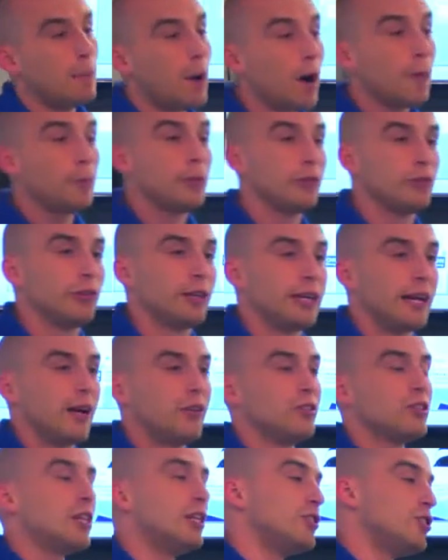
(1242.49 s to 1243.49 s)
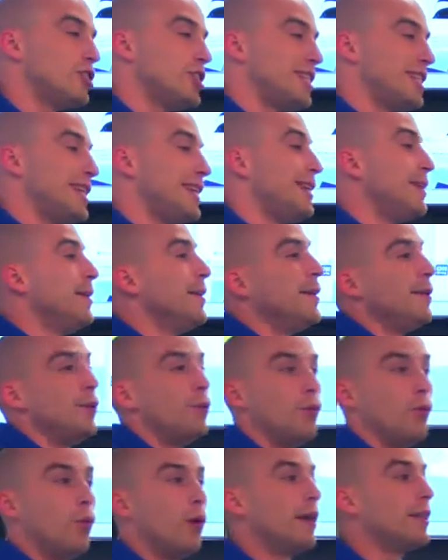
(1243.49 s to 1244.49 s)
popular accounts and see
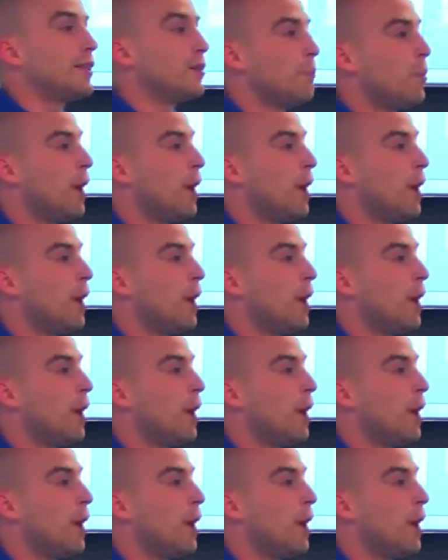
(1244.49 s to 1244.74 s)
what the